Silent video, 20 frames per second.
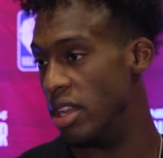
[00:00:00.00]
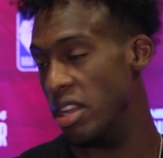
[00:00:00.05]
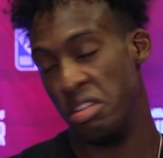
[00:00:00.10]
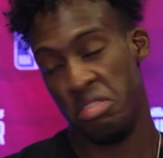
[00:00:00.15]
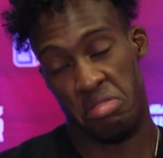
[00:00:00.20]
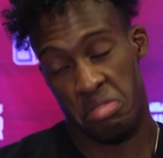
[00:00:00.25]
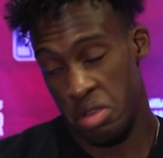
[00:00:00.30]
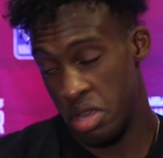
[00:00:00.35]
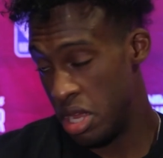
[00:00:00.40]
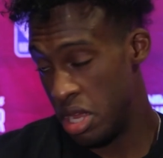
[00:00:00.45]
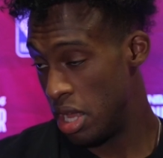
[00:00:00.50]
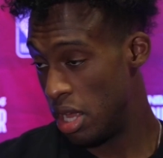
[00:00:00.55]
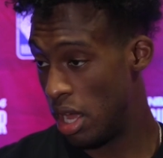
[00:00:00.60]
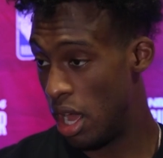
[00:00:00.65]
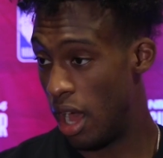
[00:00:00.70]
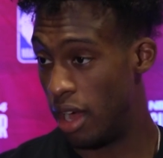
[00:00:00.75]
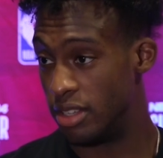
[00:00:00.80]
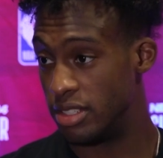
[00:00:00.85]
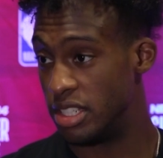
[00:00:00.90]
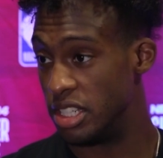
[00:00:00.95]
And
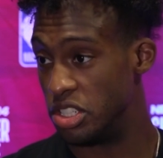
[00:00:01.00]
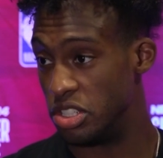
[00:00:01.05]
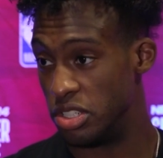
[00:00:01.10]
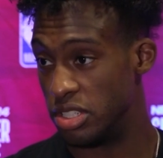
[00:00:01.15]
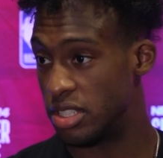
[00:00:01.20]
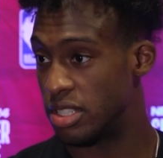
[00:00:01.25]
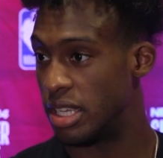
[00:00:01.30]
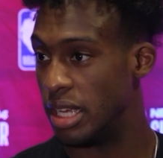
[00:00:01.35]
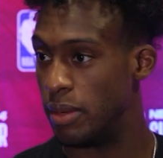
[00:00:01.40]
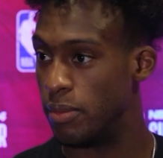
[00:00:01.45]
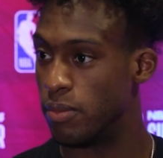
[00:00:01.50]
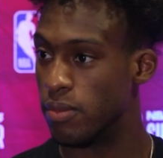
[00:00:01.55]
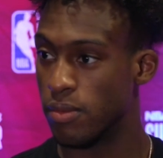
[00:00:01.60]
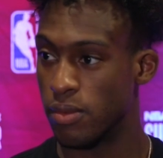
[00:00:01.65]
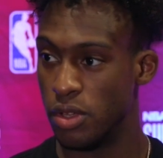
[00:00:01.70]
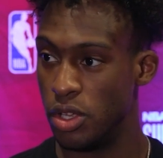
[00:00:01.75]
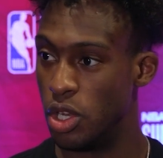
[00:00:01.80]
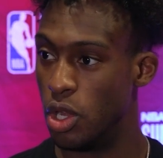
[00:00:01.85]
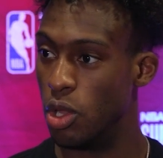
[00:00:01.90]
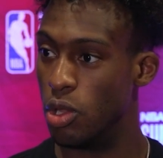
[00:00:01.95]
honestly, just keep,
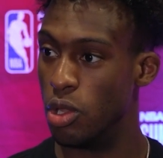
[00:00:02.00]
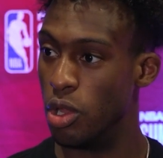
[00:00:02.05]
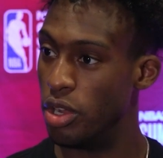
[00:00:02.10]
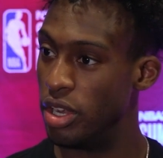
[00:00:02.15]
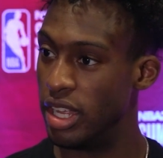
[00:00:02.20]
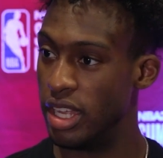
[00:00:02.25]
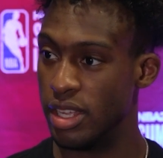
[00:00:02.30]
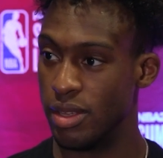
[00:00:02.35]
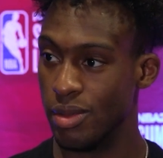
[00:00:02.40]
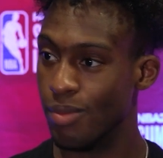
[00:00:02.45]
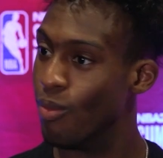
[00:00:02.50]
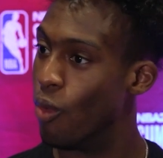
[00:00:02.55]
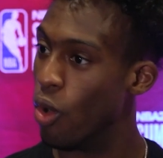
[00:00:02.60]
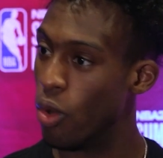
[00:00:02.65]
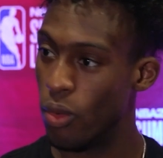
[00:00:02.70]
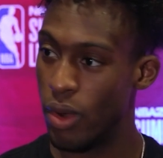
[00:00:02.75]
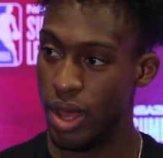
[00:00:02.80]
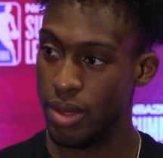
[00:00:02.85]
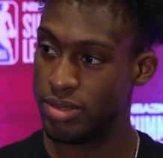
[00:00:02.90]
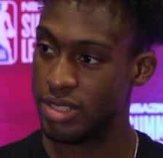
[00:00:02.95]
you know, learning
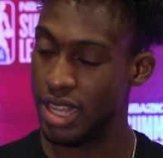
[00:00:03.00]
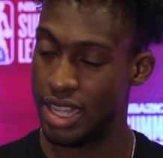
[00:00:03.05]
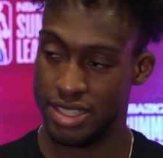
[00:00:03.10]
more reps.